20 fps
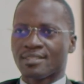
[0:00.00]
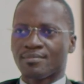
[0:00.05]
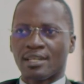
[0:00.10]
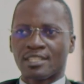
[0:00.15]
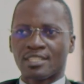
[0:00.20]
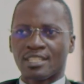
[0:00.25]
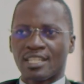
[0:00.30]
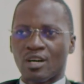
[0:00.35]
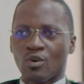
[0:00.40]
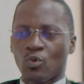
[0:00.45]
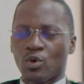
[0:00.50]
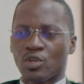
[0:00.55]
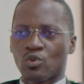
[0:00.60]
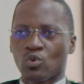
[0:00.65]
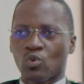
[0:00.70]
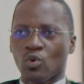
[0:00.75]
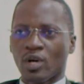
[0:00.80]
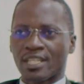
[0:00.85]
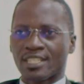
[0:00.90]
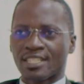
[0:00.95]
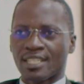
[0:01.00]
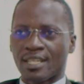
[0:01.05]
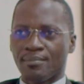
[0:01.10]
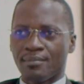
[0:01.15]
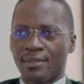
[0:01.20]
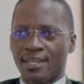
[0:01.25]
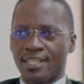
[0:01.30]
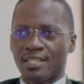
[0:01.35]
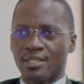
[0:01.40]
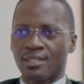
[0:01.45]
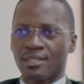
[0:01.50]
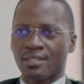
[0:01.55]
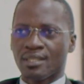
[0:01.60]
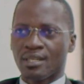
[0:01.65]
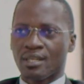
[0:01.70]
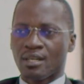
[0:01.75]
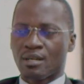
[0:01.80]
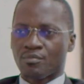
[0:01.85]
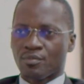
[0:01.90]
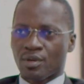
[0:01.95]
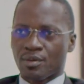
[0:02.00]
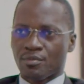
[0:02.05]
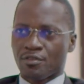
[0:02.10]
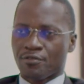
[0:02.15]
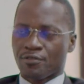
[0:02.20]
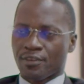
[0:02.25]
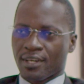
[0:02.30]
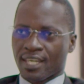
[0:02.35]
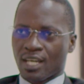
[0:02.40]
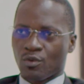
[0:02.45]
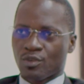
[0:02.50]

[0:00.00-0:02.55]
But now when you look at the many primary health care,